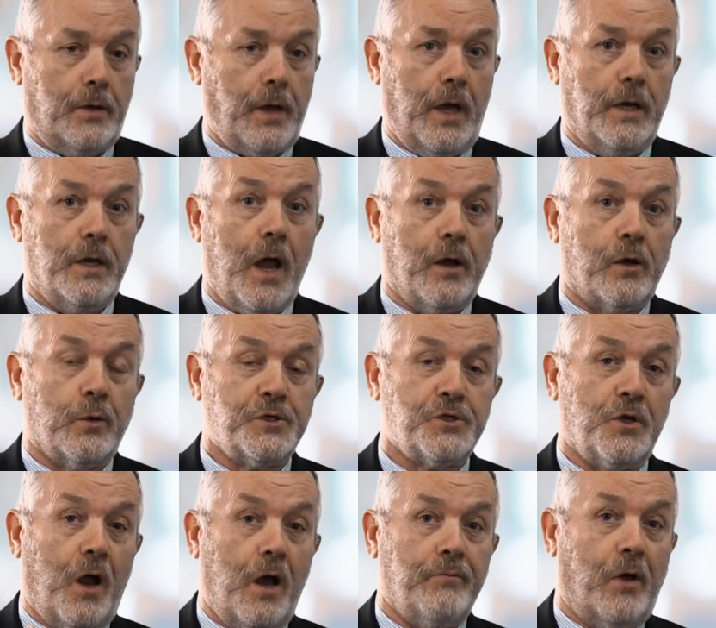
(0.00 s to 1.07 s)
Okay, now a
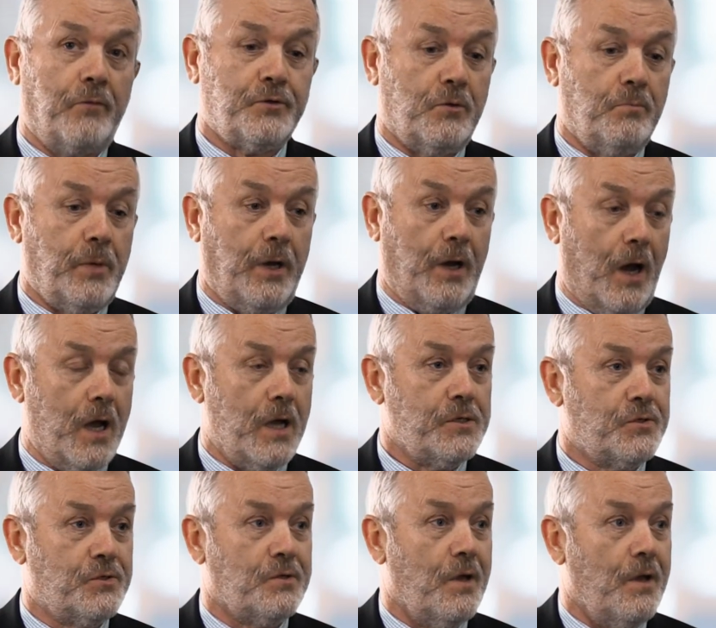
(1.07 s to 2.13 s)
question I've often been
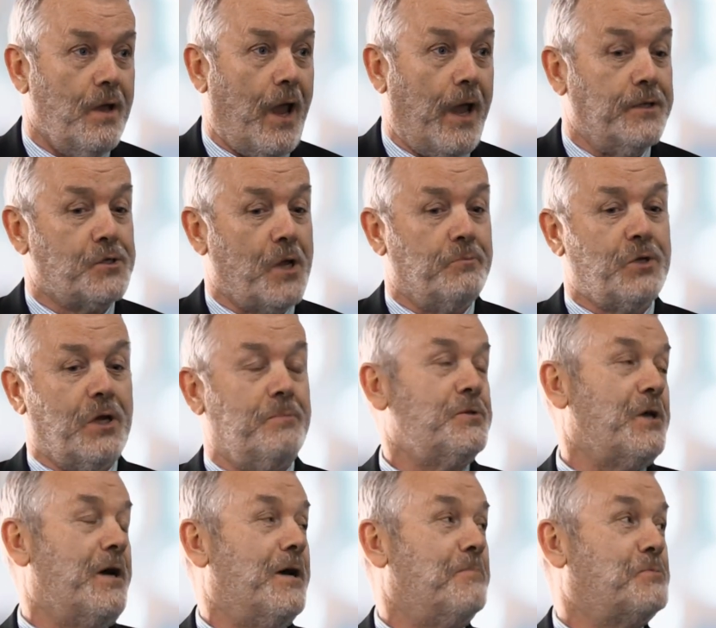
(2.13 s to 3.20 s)
asked, and sometimes
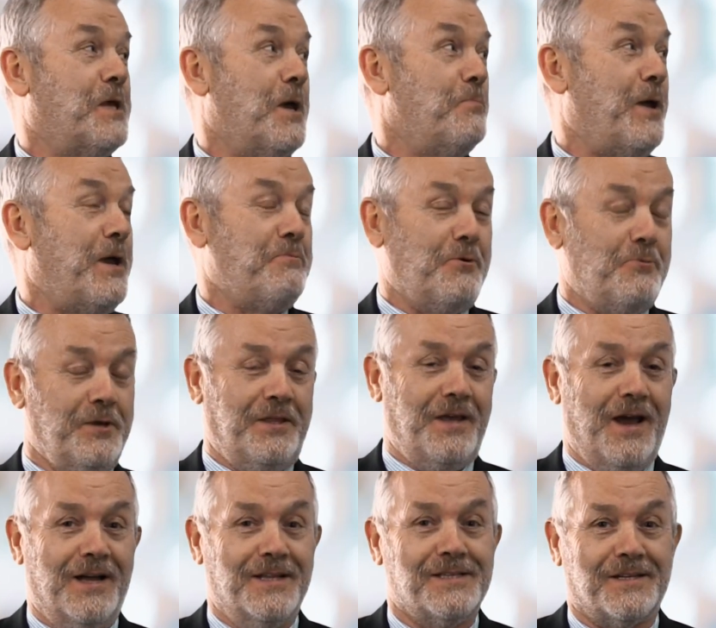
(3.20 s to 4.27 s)
I upset people with
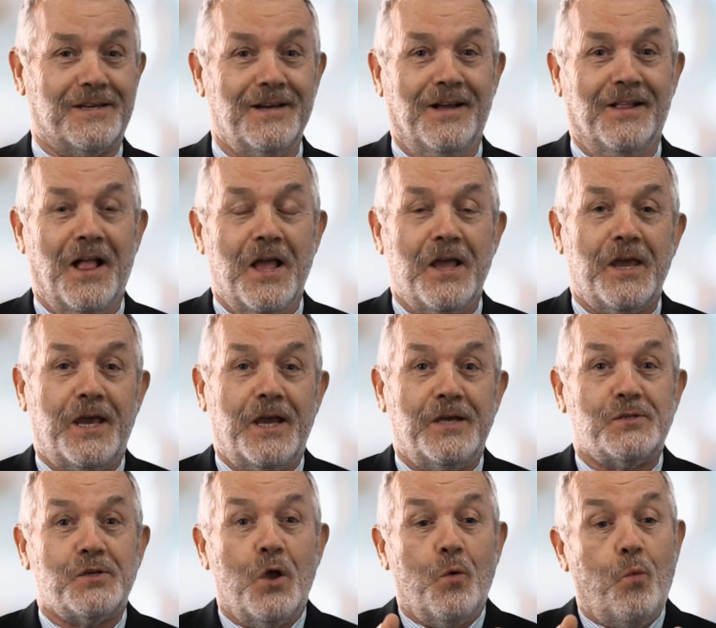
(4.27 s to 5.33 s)
the answer,
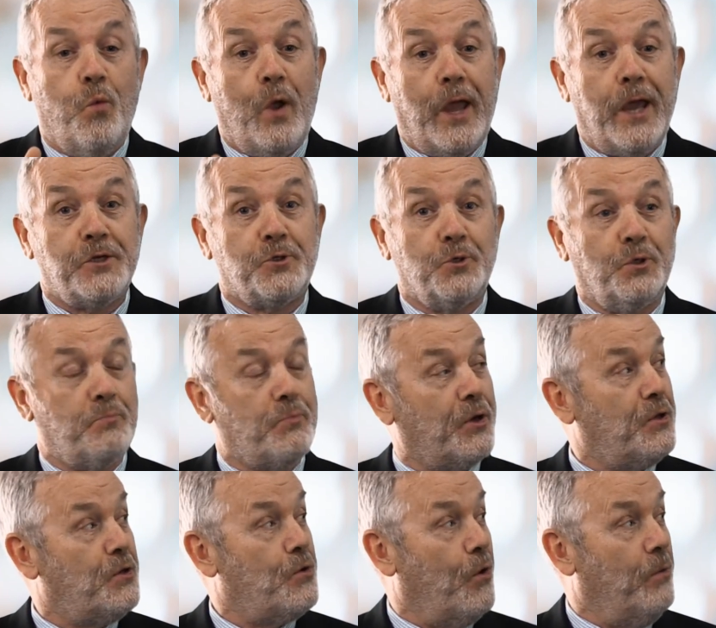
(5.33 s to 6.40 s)
is where should
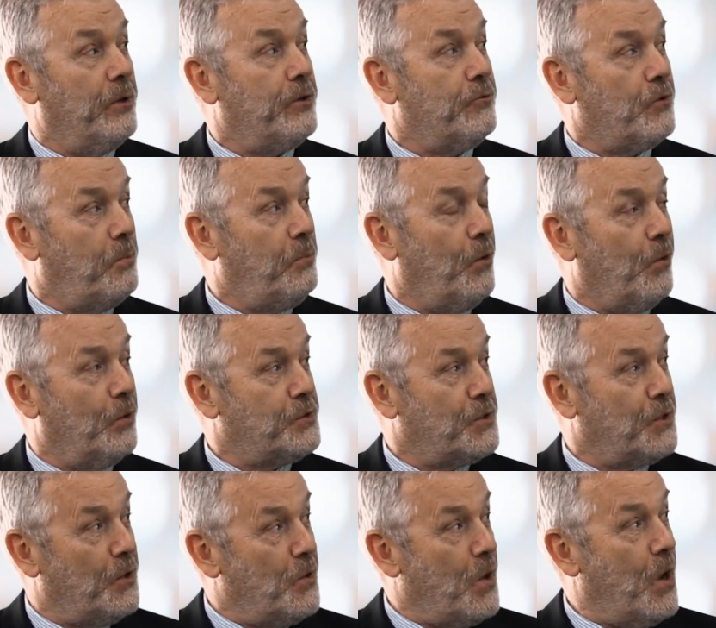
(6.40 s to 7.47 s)
procurement report
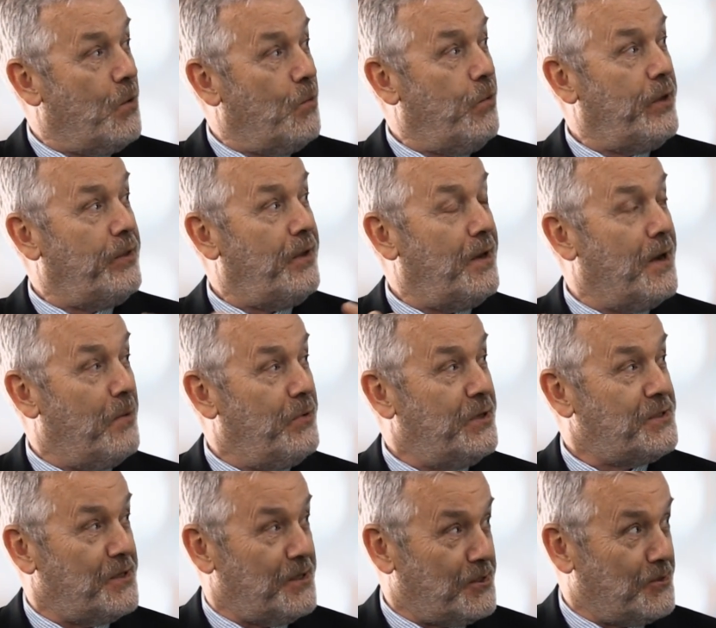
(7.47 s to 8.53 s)
to within a
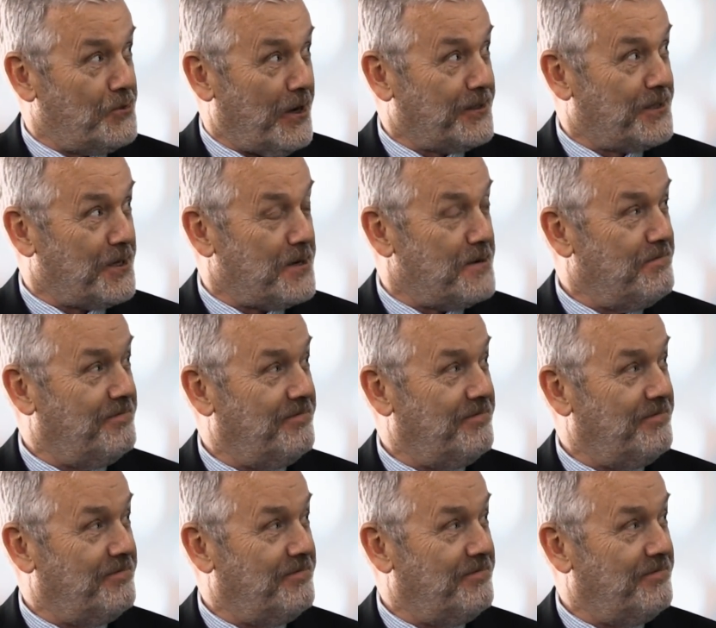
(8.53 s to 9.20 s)
business structure?